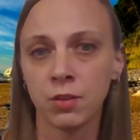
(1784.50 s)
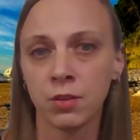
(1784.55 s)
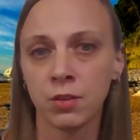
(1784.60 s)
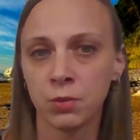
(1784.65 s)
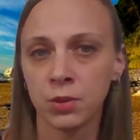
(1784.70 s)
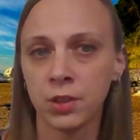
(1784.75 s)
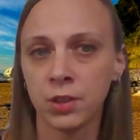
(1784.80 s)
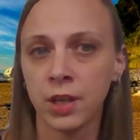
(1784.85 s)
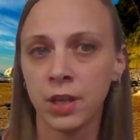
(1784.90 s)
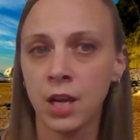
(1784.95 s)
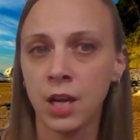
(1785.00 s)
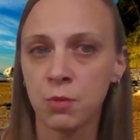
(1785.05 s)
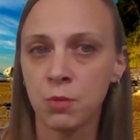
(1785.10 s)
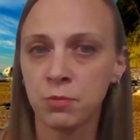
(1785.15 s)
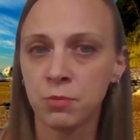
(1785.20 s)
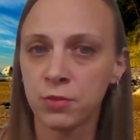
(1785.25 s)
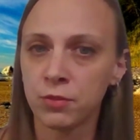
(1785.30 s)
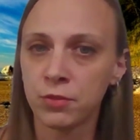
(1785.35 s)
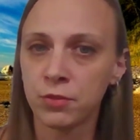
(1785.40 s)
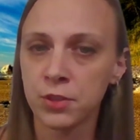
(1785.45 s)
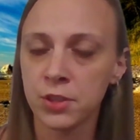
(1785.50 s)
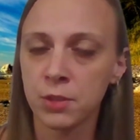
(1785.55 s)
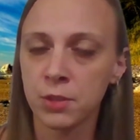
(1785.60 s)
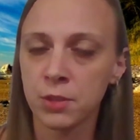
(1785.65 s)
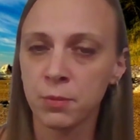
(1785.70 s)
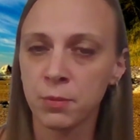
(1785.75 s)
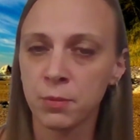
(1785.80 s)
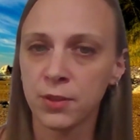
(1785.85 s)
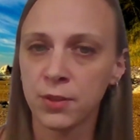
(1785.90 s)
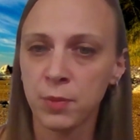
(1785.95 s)
really helpful for
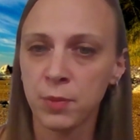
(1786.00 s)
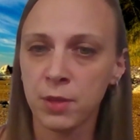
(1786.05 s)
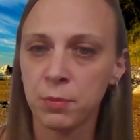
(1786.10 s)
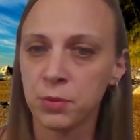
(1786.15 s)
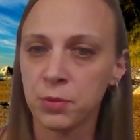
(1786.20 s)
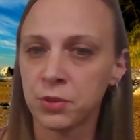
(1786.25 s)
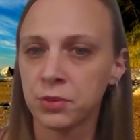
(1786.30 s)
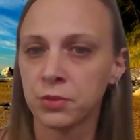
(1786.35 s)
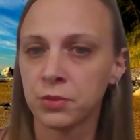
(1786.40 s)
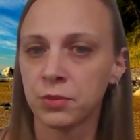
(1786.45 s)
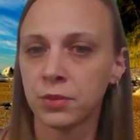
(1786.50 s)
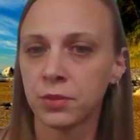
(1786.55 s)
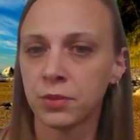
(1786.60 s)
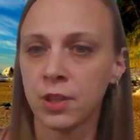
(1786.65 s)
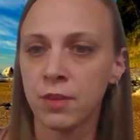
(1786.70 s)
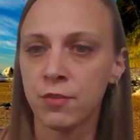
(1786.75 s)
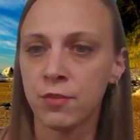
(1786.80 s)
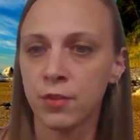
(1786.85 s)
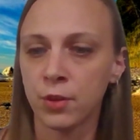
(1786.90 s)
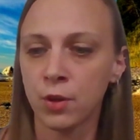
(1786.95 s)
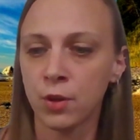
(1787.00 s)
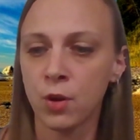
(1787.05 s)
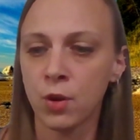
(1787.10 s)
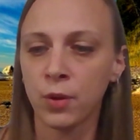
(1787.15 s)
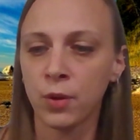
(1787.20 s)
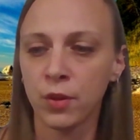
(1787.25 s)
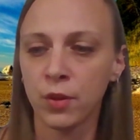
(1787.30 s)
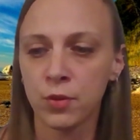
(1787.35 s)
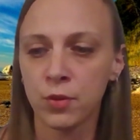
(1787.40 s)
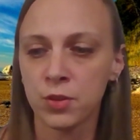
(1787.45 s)
some of those people if they're
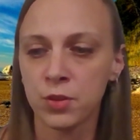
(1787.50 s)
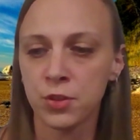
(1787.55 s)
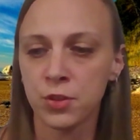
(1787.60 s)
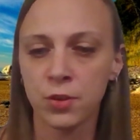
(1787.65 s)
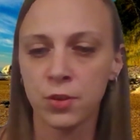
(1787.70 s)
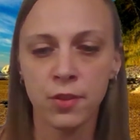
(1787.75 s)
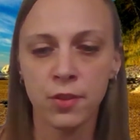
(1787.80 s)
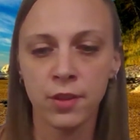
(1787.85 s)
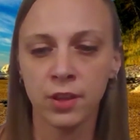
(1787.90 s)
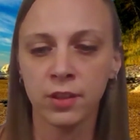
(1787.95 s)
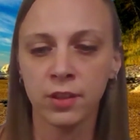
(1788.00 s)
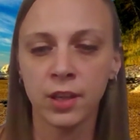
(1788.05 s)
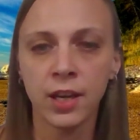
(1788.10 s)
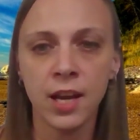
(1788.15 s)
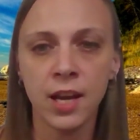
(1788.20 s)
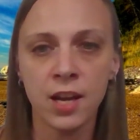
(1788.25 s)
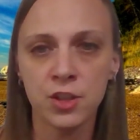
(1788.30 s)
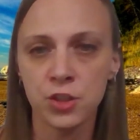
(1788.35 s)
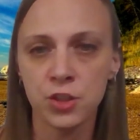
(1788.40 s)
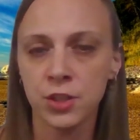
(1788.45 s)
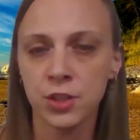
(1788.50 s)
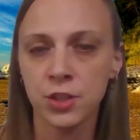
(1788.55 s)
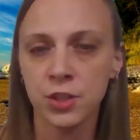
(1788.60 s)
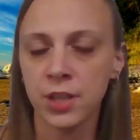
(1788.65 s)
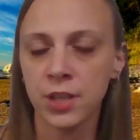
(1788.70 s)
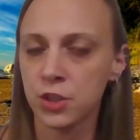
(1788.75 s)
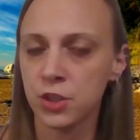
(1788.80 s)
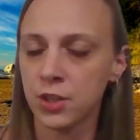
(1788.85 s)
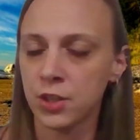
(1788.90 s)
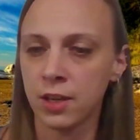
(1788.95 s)
going through a certain thing like
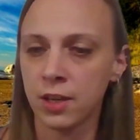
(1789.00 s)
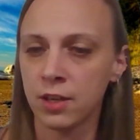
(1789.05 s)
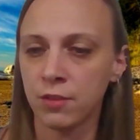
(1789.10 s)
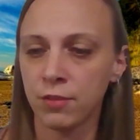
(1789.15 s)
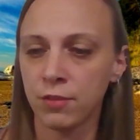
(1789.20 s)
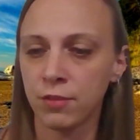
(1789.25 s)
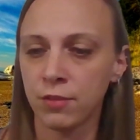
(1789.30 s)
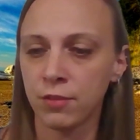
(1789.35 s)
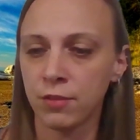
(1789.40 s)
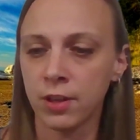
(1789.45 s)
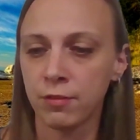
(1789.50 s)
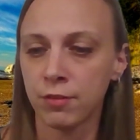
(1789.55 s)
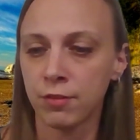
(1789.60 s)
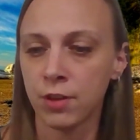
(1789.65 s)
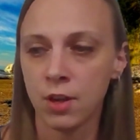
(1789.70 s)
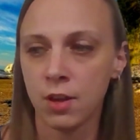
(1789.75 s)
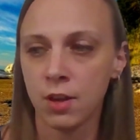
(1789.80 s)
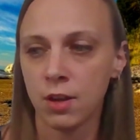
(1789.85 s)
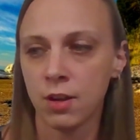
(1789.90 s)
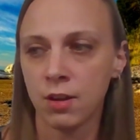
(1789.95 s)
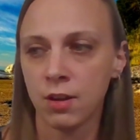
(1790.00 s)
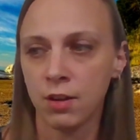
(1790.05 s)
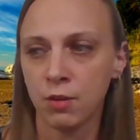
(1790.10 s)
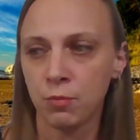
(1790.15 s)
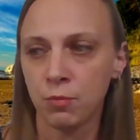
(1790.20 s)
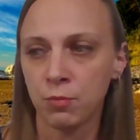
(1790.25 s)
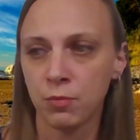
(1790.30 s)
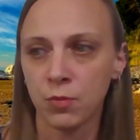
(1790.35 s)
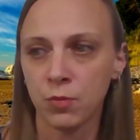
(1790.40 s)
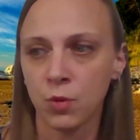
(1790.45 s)
agitation at end of life.
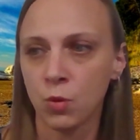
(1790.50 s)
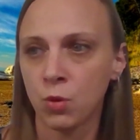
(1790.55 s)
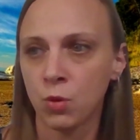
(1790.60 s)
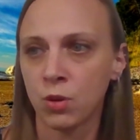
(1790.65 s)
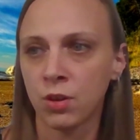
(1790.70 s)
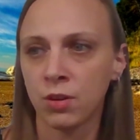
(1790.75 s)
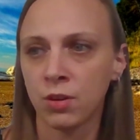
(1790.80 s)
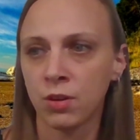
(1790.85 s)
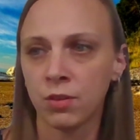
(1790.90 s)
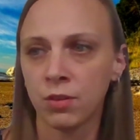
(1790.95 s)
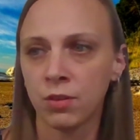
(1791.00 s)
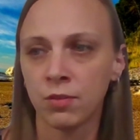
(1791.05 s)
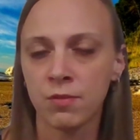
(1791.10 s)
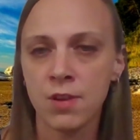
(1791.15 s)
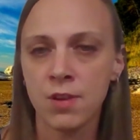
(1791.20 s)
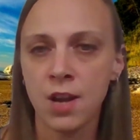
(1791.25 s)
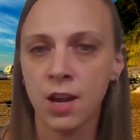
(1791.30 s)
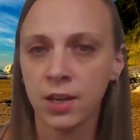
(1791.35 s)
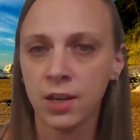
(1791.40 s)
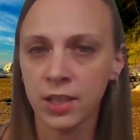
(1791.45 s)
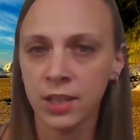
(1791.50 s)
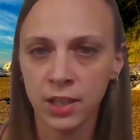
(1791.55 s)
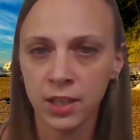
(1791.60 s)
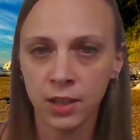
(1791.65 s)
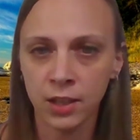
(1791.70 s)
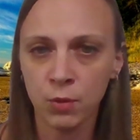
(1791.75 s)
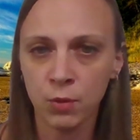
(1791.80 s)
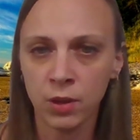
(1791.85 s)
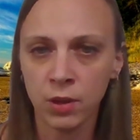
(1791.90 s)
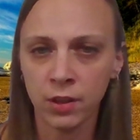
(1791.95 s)
or not
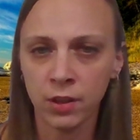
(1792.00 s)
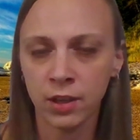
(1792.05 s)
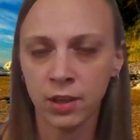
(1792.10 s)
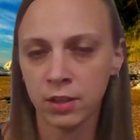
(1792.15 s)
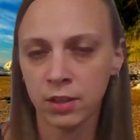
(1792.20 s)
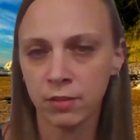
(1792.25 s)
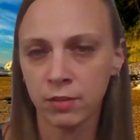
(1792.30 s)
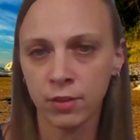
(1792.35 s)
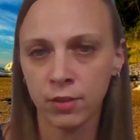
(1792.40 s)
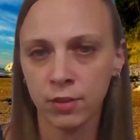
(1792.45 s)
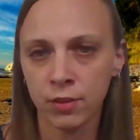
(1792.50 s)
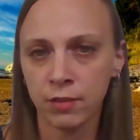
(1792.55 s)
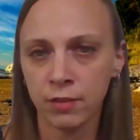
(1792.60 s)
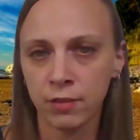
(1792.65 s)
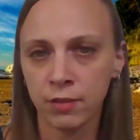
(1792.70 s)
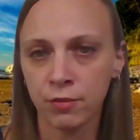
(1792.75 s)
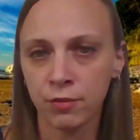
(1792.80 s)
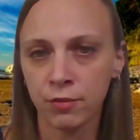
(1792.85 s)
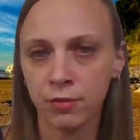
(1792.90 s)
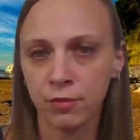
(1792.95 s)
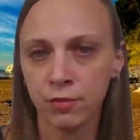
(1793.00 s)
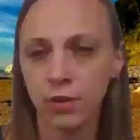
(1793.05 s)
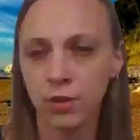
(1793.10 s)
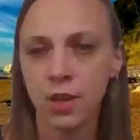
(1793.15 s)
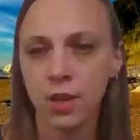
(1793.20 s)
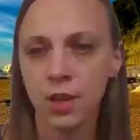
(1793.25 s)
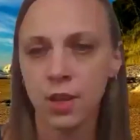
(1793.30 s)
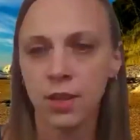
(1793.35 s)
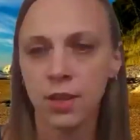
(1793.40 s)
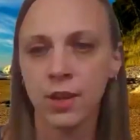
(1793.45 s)
eating well at end of life,
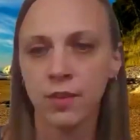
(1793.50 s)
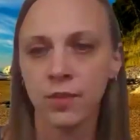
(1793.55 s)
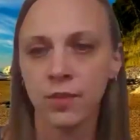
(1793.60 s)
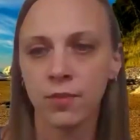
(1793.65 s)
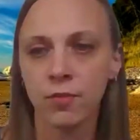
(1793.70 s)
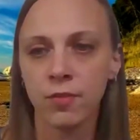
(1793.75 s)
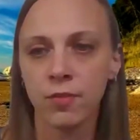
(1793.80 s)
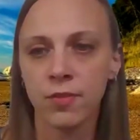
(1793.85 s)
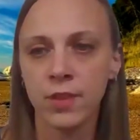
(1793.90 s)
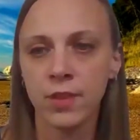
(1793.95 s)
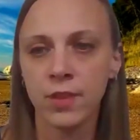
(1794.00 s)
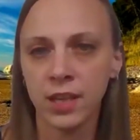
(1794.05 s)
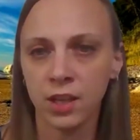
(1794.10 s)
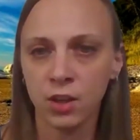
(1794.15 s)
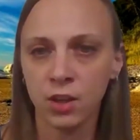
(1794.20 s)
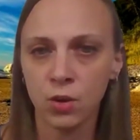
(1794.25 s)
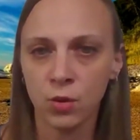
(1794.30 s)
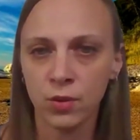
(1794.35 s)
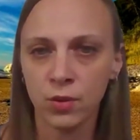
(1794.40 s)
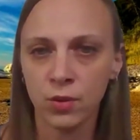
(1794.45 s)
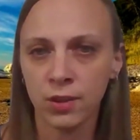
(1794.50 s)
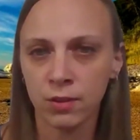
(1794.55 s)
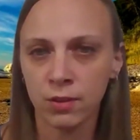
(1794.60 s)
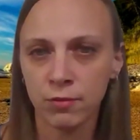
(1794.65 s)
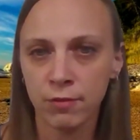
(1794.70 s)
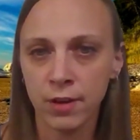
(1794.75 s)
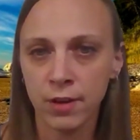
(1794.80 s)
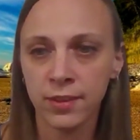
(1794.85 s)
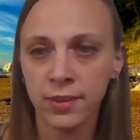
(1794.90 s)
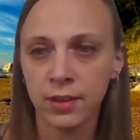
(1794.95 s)
that they can go there and
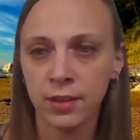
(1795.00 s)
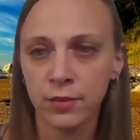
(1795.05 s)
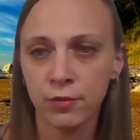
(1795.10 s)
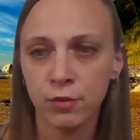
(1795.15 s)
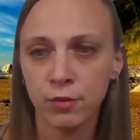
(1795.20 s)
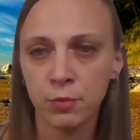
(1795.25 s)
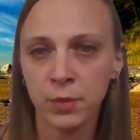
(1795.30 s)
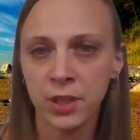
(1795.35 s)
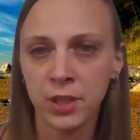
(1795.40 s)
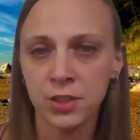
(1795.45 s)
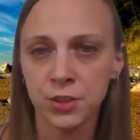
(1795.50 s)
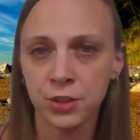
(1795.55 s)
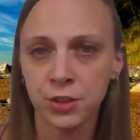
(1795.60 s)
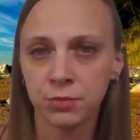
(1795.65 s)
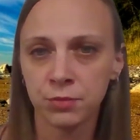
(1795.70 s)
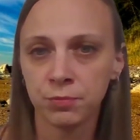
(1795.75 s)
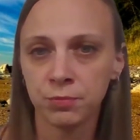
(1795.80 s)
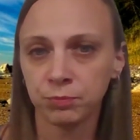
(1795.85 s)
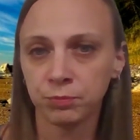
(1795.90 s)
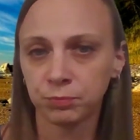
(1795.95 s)
find that information.